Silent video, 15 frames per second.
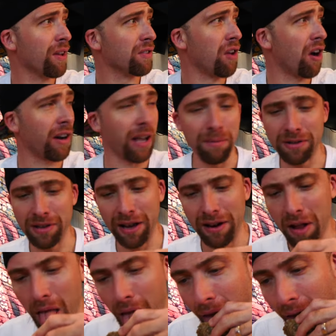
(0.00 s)
Dog came inside.
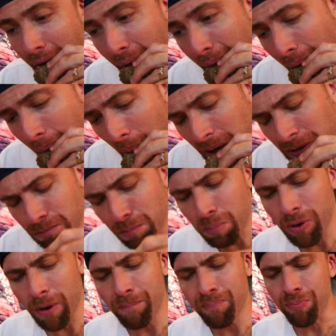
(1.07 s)

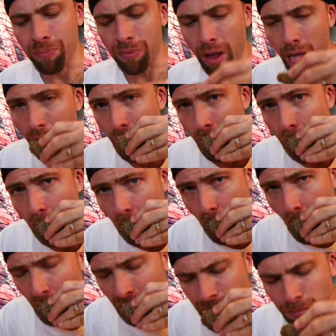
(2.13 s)
Mmm.
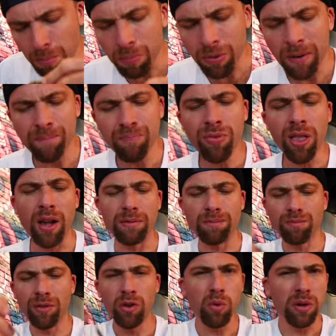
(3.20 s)

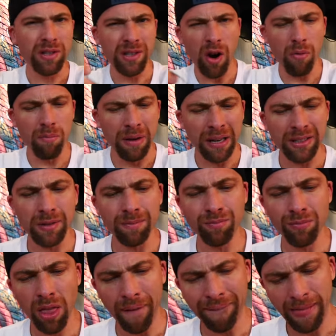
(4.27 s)
Mmm. Sweet and sour mixed.
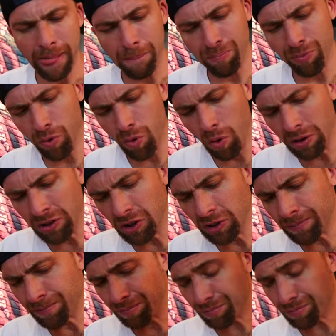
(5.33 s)
The oyster.